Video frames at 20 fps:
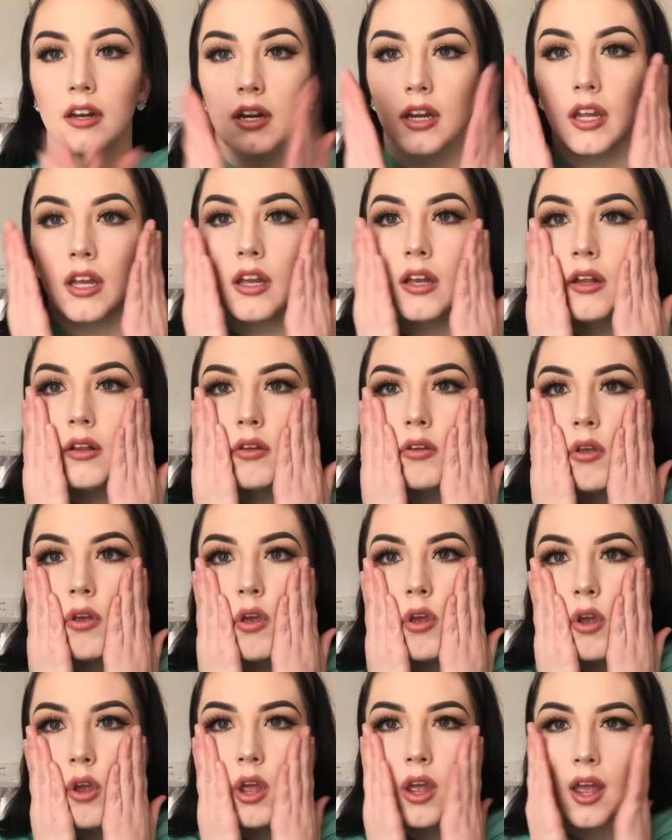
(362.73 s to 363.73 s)
your hand
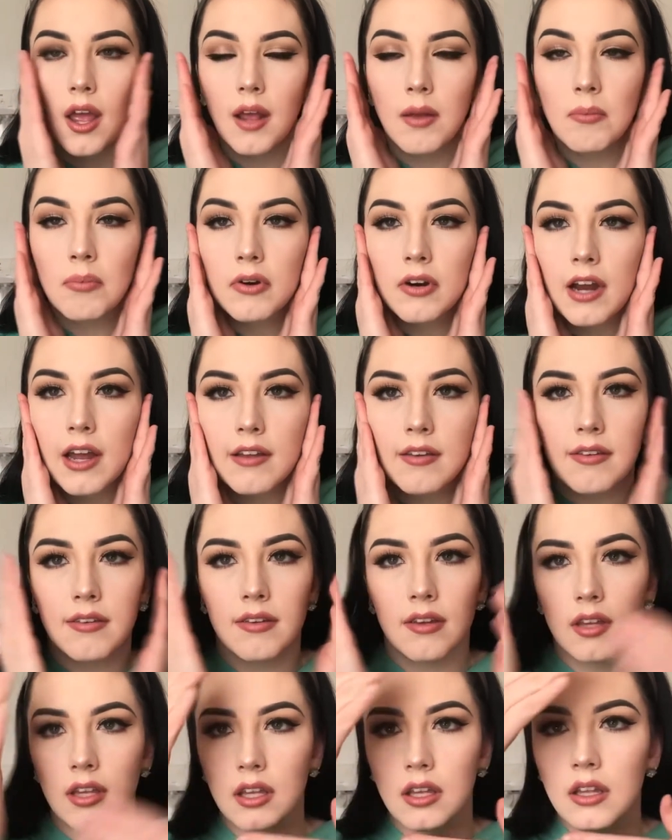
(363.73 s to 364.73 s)
and press
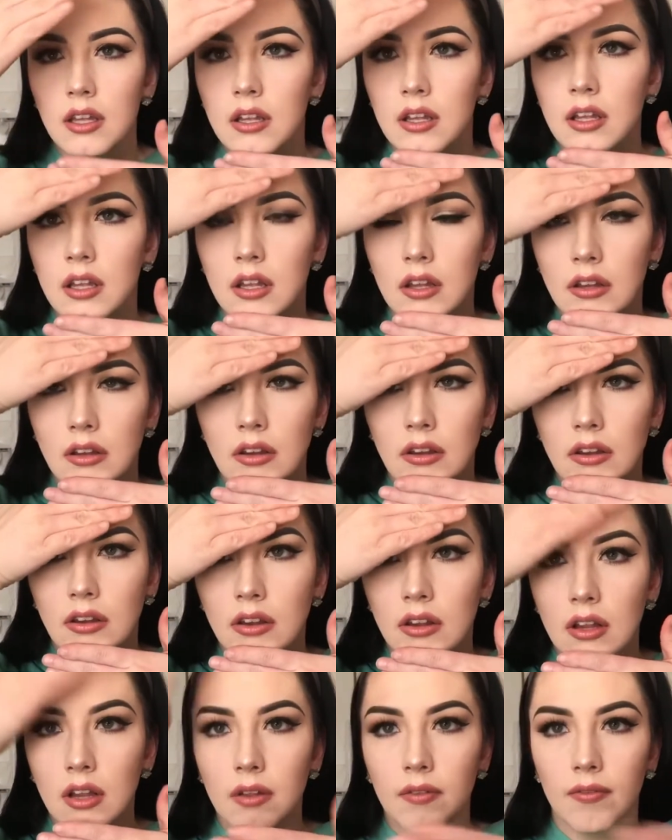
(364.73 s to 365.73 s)

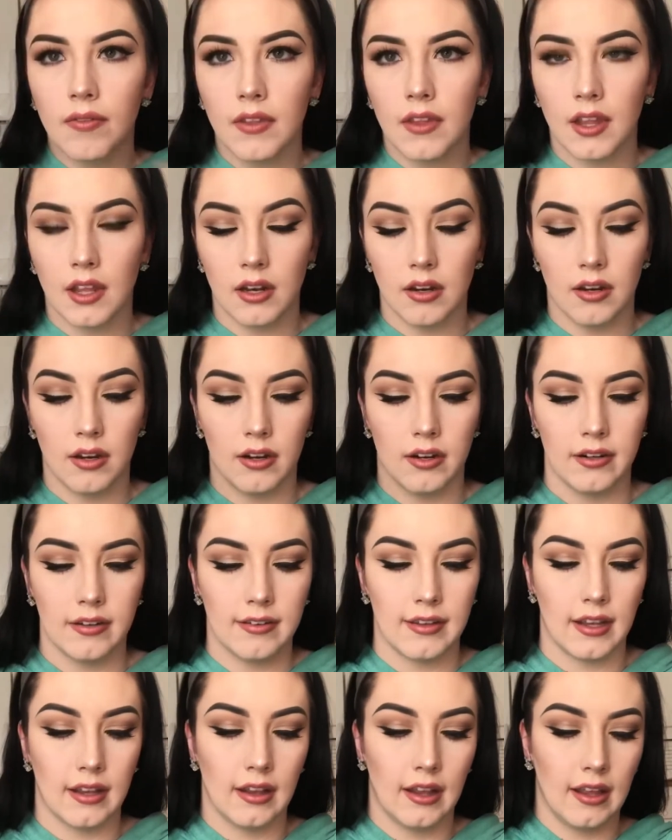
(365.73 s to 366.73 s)
into your
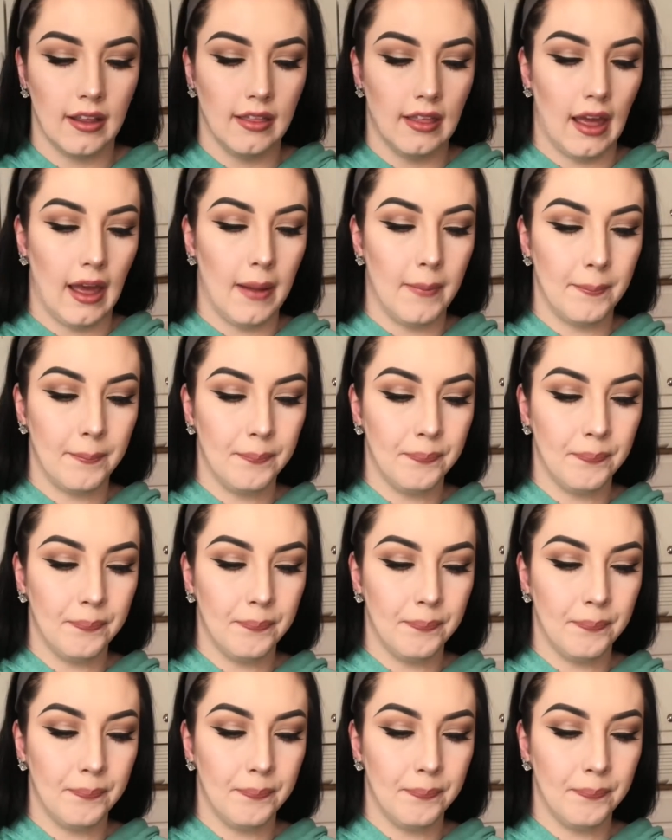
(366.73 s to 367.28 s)
skin like that.